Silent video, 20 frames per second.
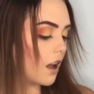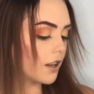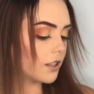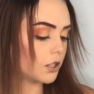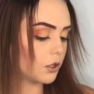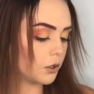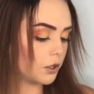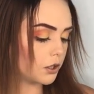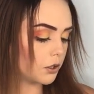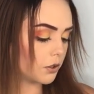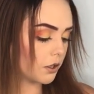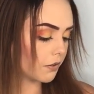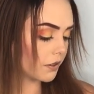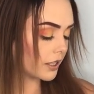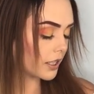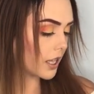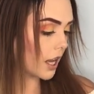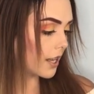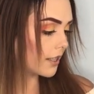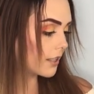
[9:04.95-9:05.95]
So you can do
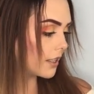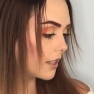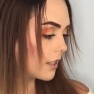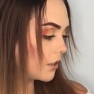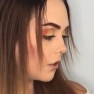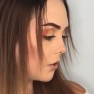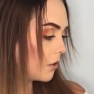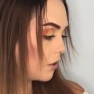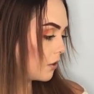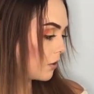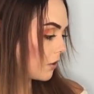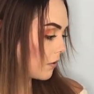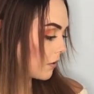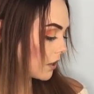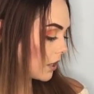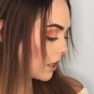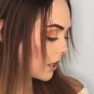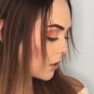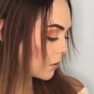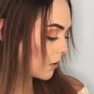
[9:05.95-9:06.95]
different sizes, you can do
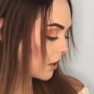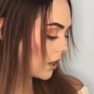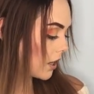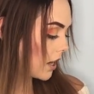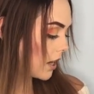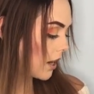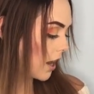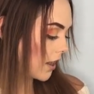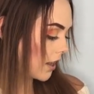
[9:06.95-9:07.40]
different things with it,